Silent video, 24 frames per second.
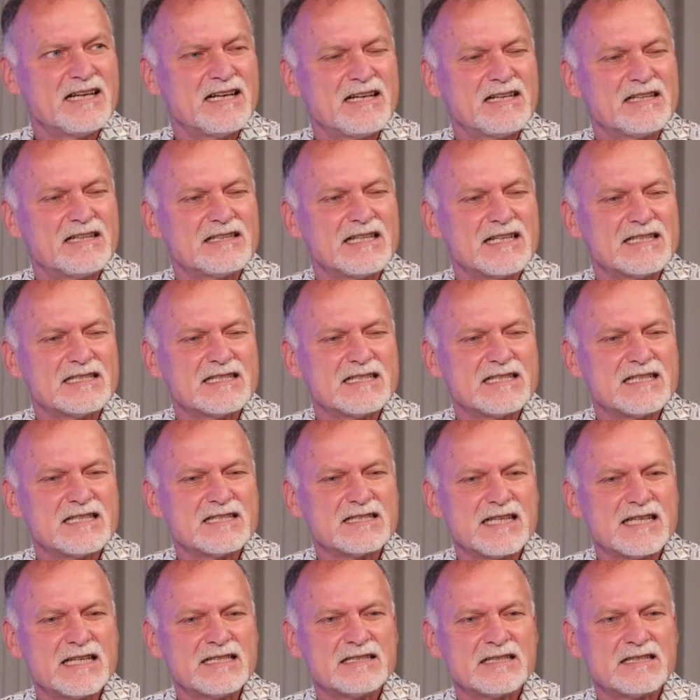That's the
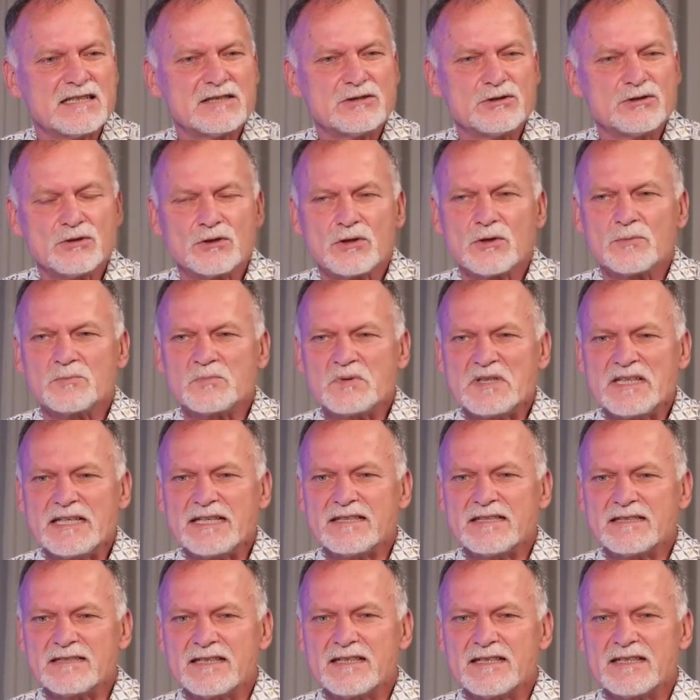Central
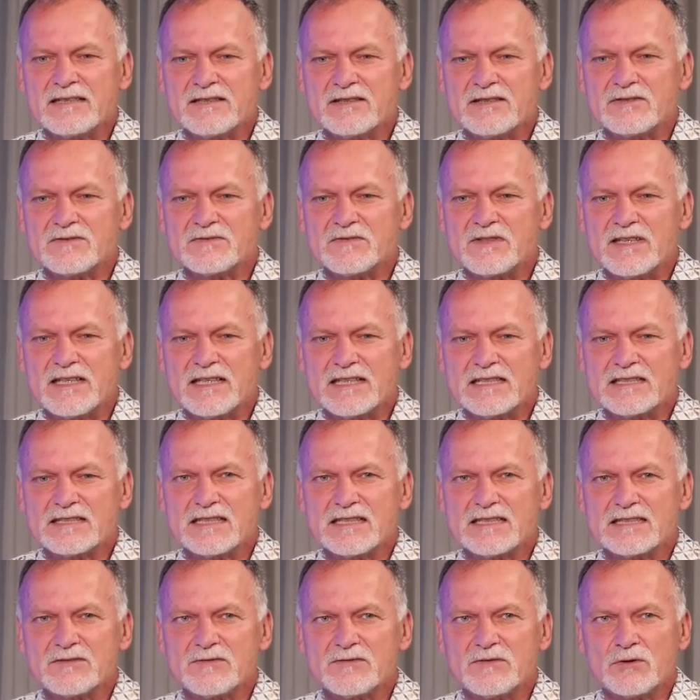European kind of
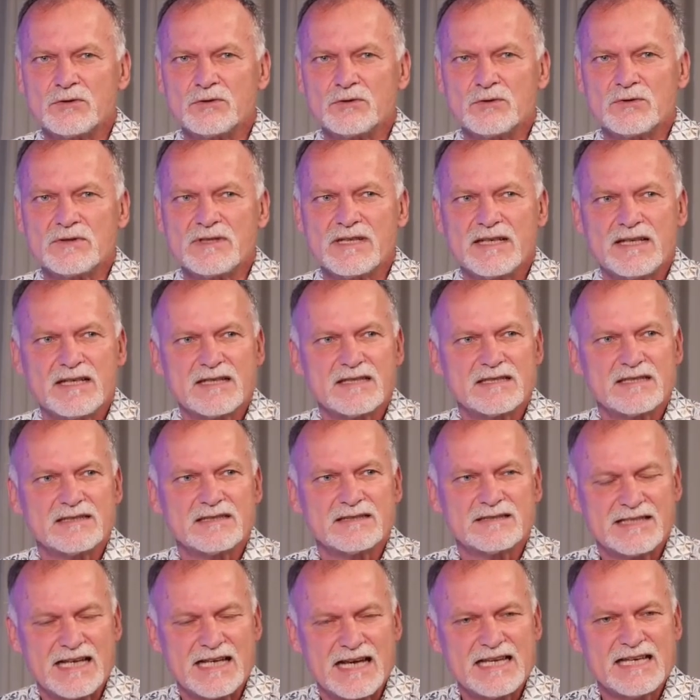research for nuclear
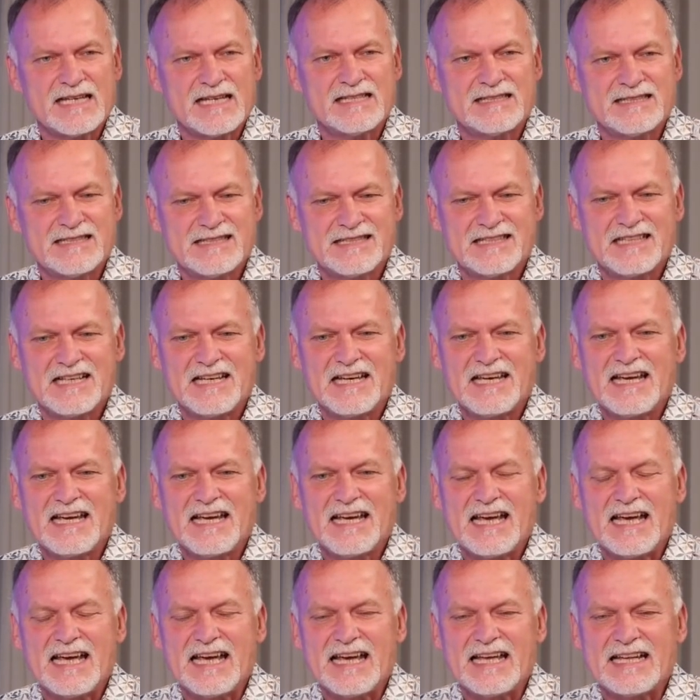science,
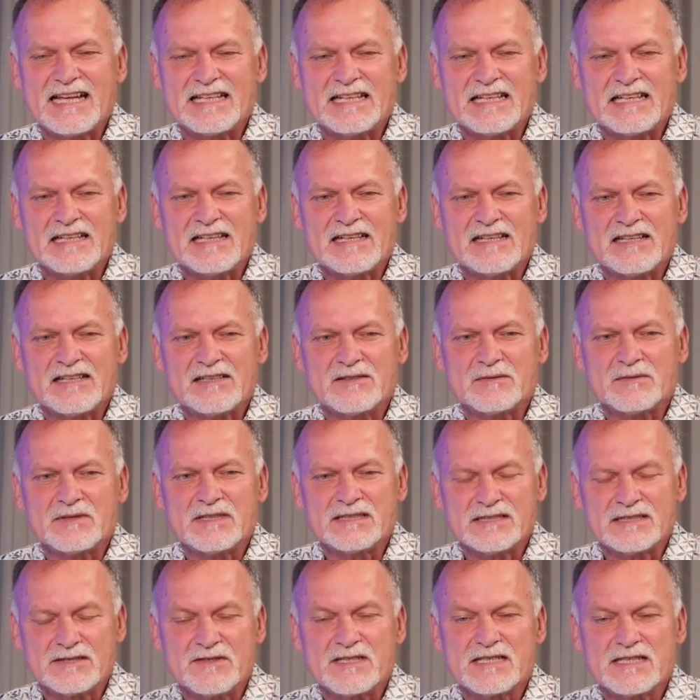and
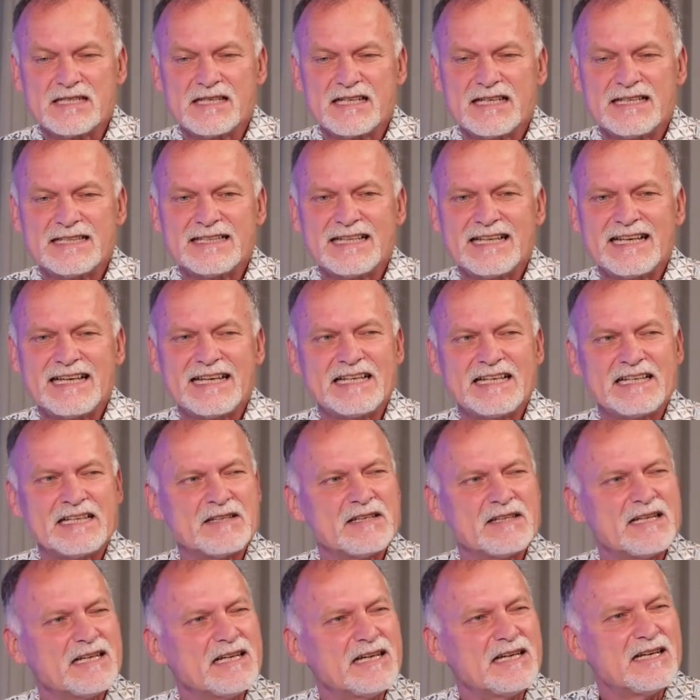in Switzerland.
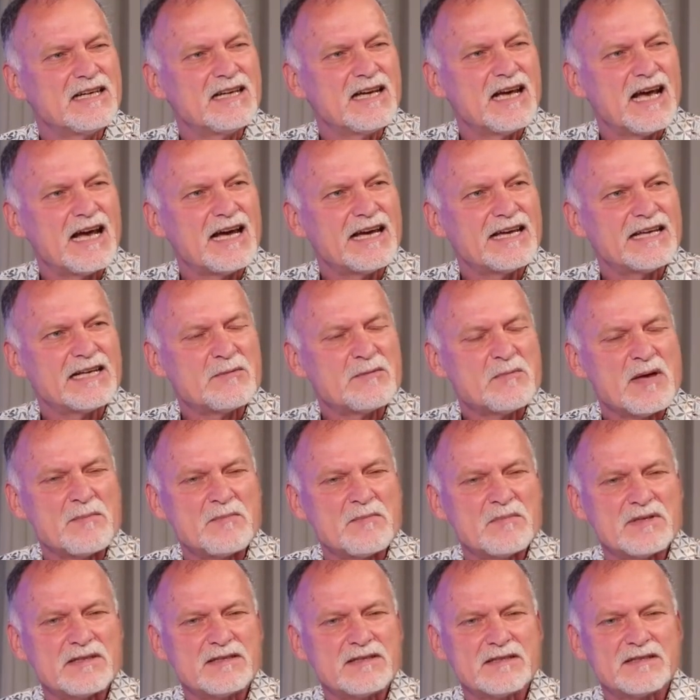And I
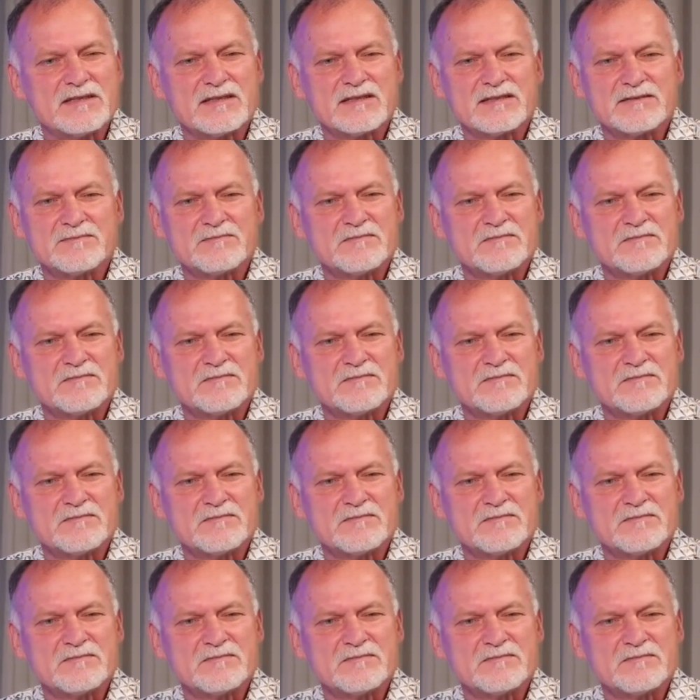remember a